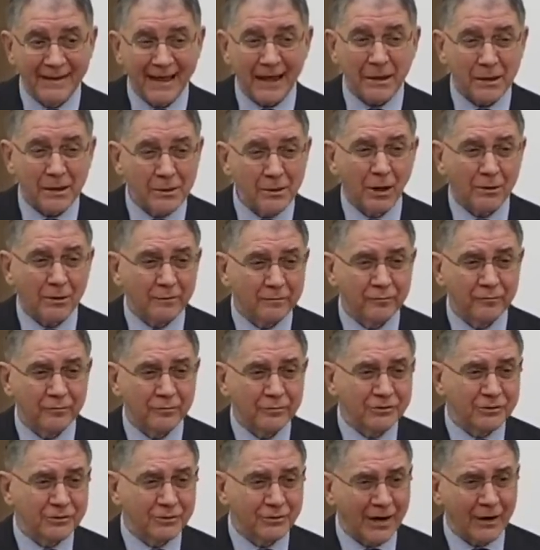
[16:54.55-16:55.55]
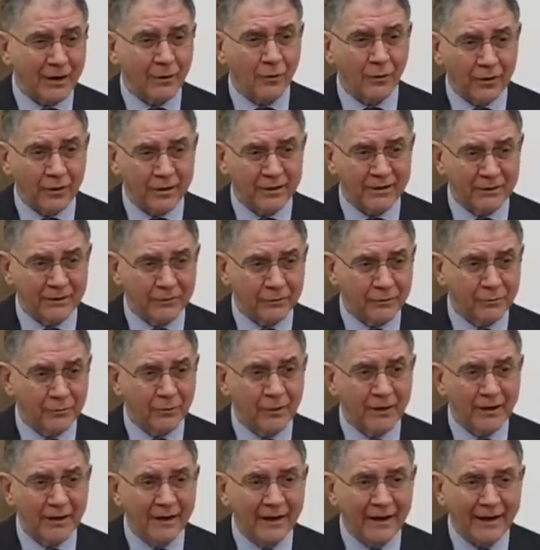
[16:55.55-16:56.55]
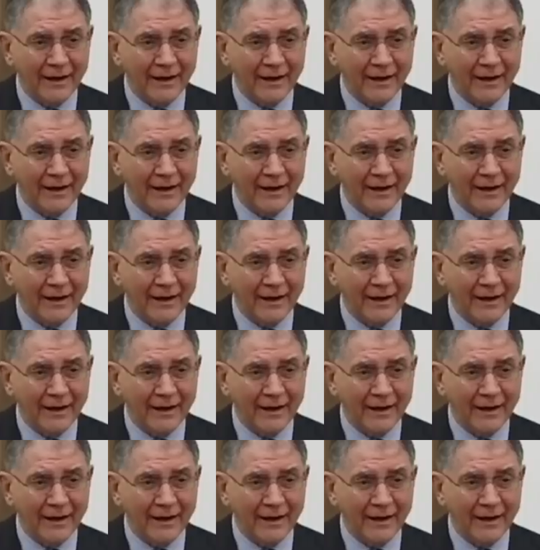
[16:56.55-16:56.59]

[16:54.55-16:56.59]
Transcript: does not function according to